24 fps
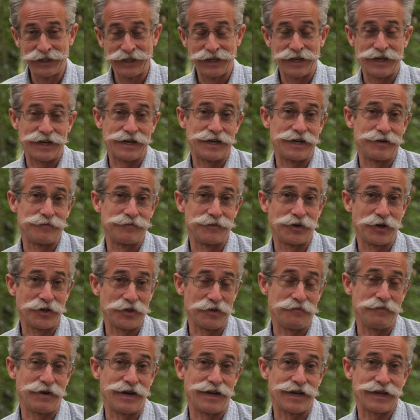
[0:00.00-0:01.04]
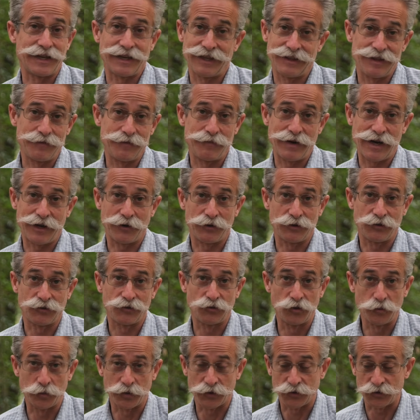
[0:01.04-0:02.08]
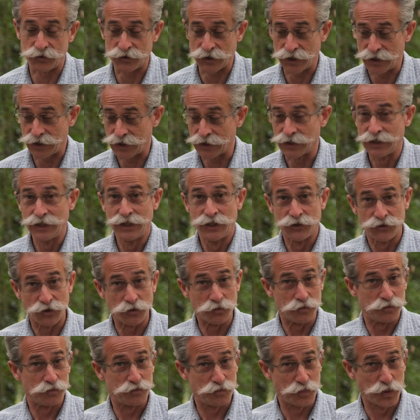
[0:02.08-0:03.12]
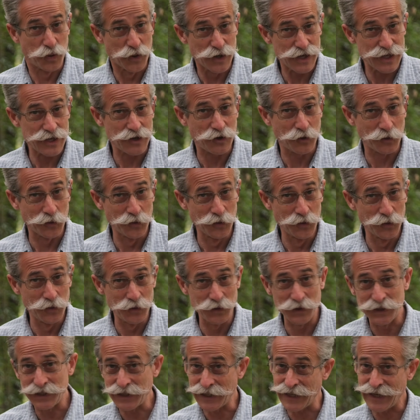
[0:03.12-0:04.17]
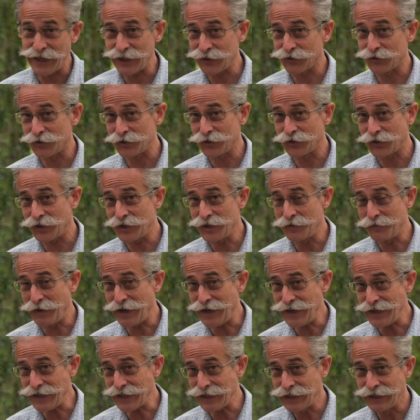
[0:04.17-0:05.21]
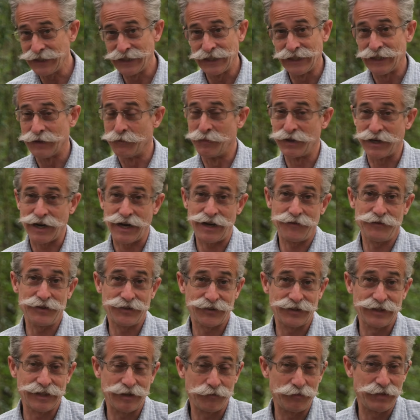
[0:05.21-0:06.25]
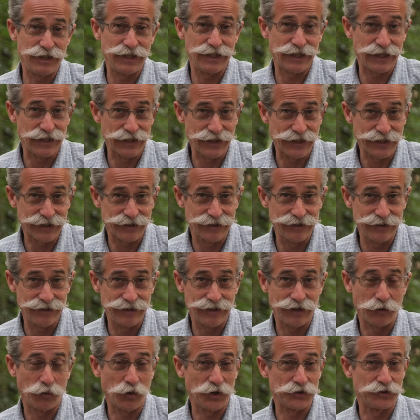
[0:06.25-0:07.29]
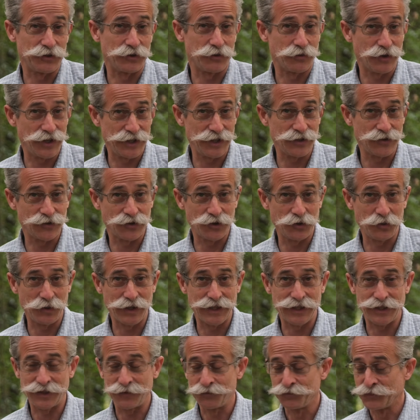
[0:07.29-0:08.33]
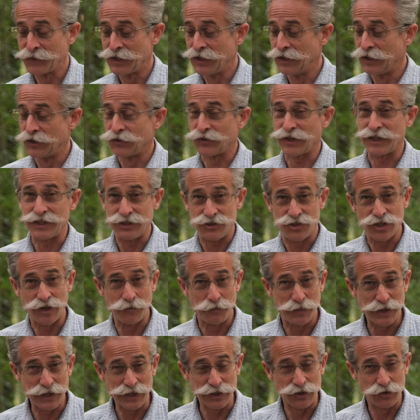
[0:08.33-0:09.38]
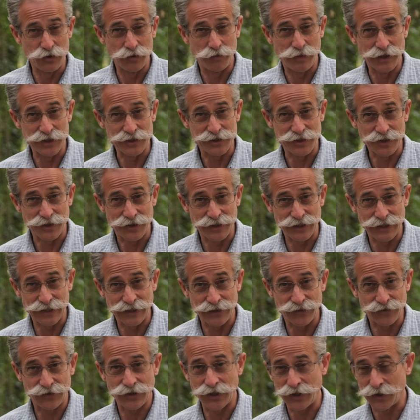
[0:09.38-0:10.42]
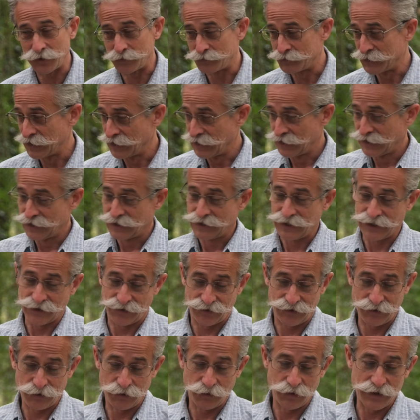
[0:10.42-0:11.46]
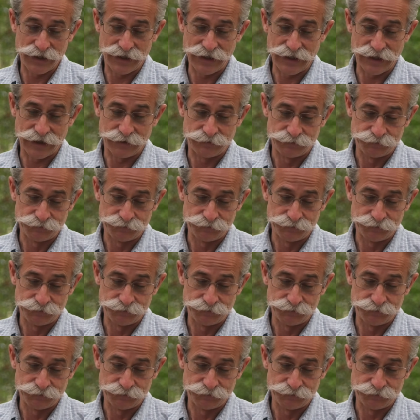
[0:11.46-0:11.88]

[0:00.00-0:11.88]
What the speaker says: on the bike, and the battery's super strong. So pretty cool little extras on the bike, but obviously it had been neglected and it wasn't running so well, so I had to jump in and do a bunch of things. So let's see what we did.